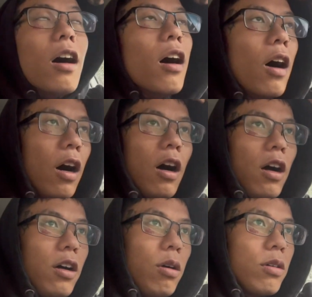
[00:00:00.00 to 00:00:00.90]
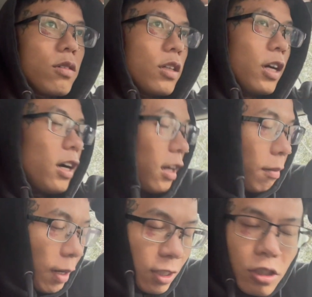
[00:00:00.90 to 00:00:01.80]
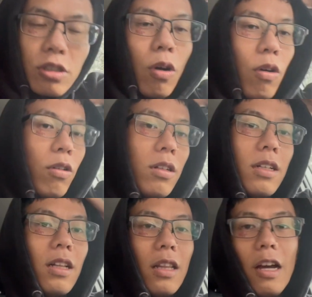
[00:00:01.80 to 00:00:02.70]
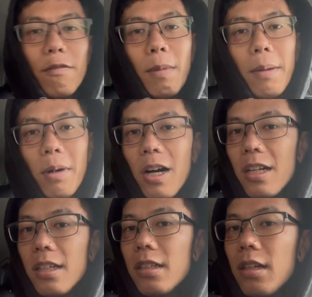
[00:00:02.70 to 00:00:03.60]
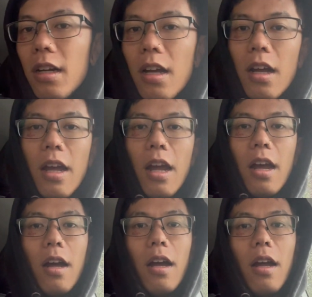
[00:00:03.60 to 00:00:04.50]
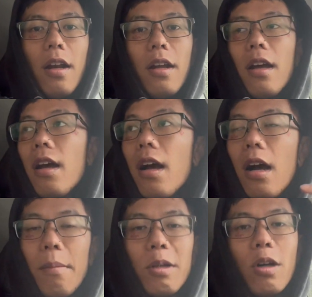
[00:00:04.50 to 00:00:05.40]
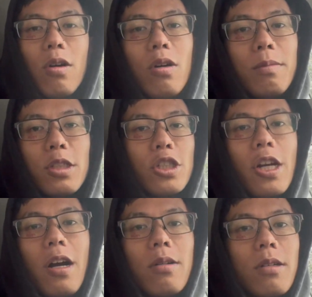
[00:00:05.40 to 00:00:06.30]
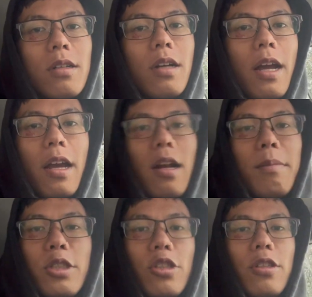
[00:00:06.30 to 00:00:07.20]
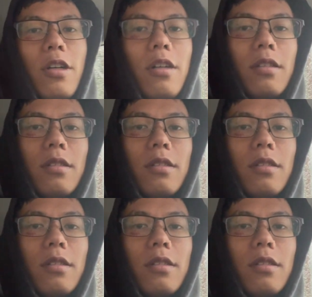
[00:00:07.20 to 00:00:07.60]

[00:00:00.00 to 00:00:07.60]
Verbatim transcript: Oh, God, my soul left my body. And I'm going to go home and shower, and I'm going to show y'all.